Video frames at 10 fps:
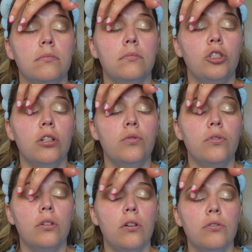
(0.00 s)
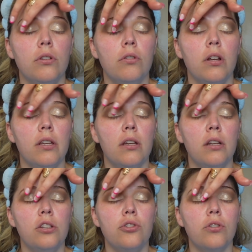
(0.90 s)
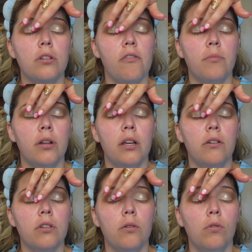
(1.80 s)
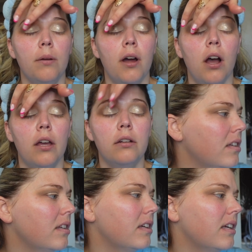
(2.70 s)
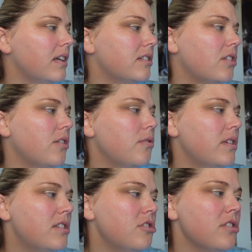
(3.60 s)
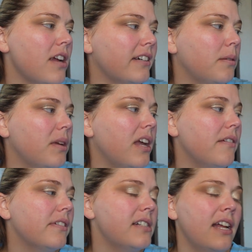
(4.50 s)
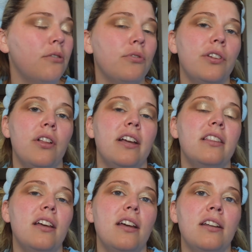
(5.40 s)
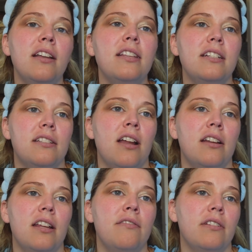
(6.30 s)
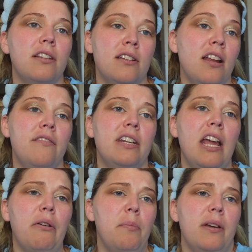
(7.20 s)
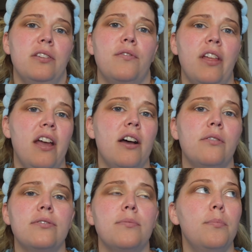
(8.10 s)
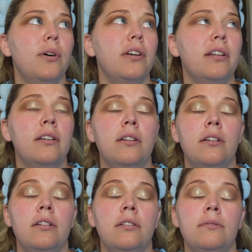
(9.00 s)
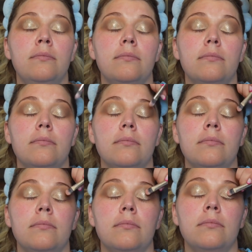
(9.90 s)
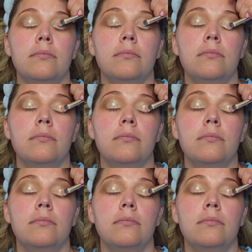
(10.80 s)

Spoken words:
So then I went in and just kind of buffed that in so the glitters kind of stay more. I'm pretty sure I sprayed my brush with some setting spray.